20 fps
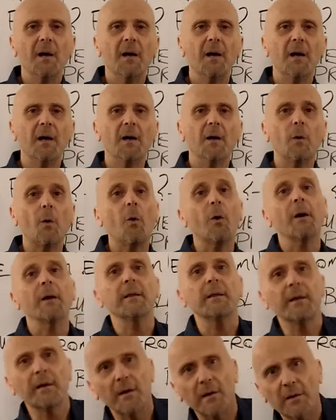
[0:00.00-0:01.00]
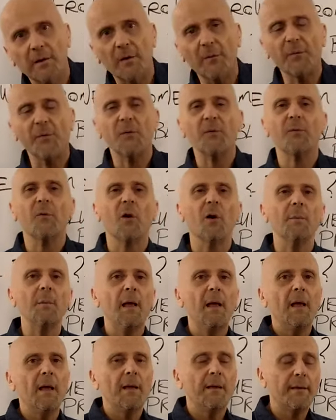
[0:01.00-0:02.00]
uh, or in they're in different form,
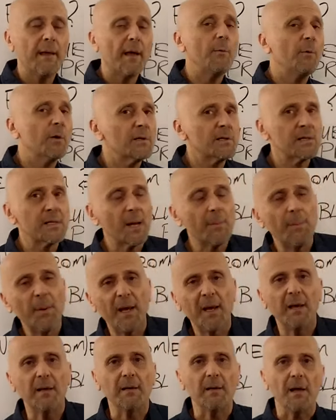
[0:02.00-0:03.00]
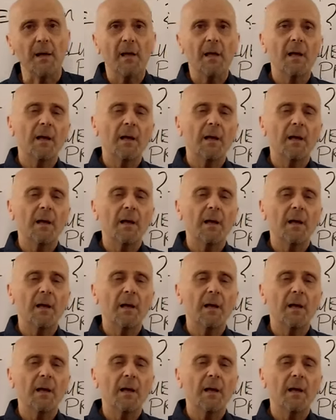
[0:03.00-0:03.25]
they will step in.